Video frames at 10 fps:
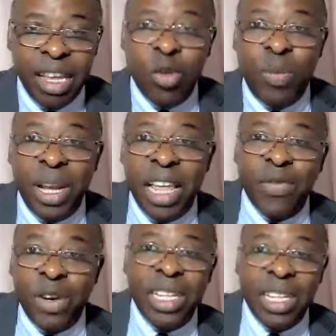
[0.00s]
You'll be late
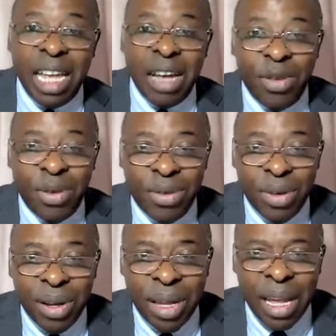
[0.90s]
for the interview.
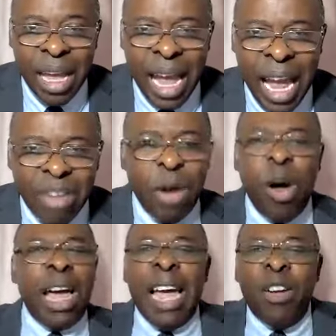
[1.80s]
I said,
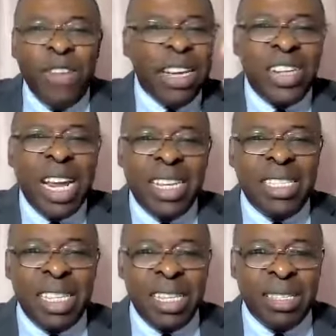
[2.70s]
what kind of a train
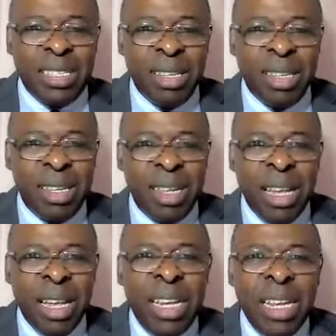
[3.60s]
is this?
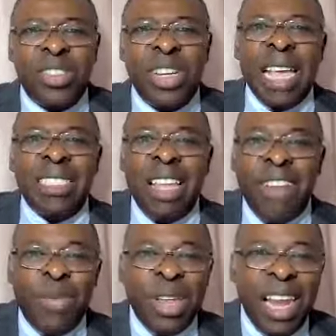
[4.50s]
This train has
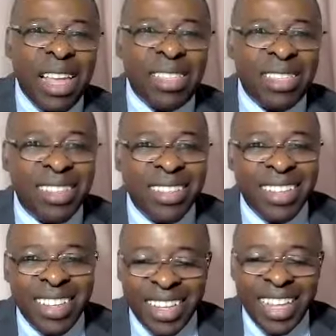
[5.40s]
never been late.
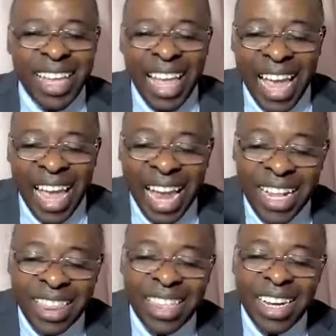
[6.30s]

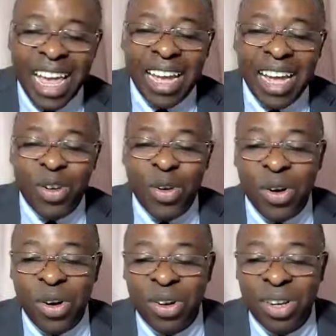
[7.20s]
Anything that can go
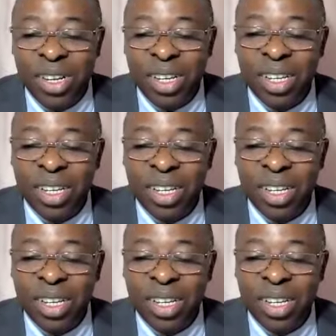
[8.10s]
wrong